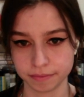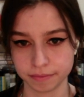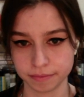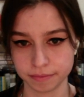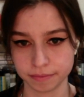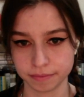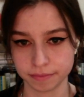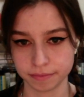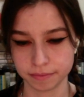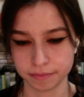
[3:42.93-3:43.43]

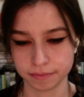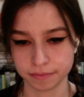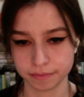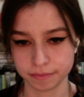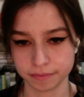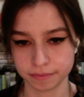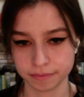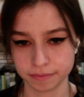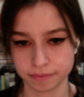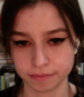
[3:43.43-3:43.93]

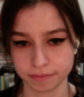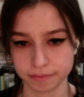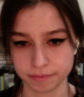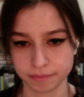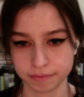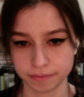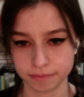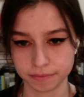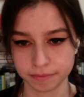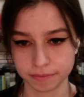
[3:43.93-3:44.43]

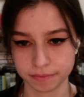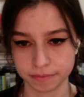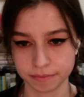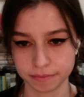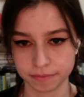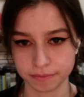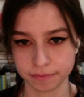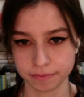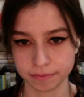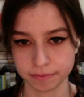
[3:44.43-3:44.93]

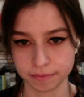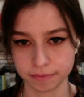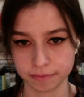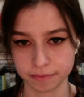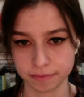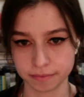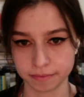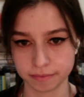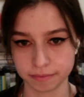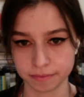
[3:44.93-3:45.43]

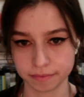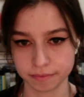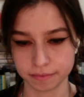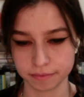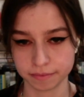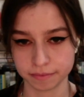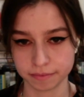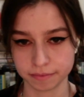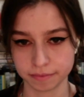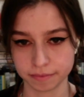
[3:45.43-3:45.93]

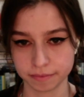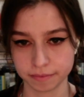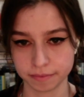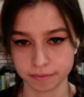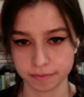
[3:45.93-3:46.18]
(silent)